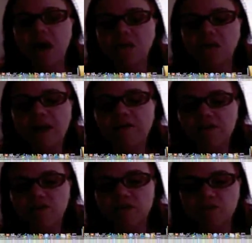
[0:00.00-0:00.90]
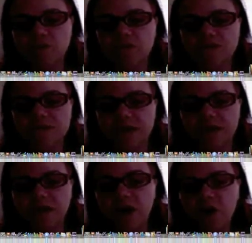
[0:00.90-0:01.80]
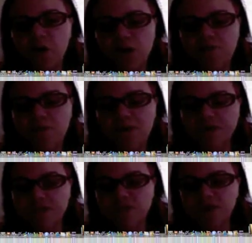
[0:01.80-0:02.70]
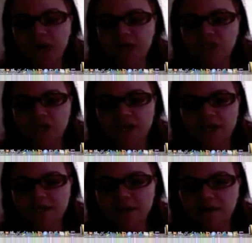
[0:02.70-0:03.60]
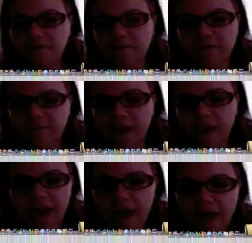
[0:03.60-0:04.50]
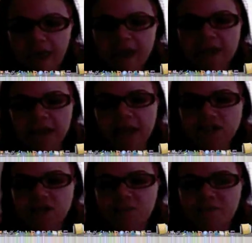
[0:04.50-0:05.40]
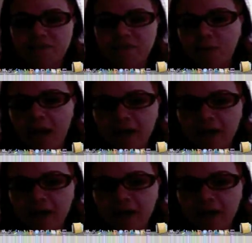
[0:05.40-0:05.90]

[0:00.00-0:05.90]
a lot of useful tools that we could be using to engage kids, and I can't engage them if they're blocked.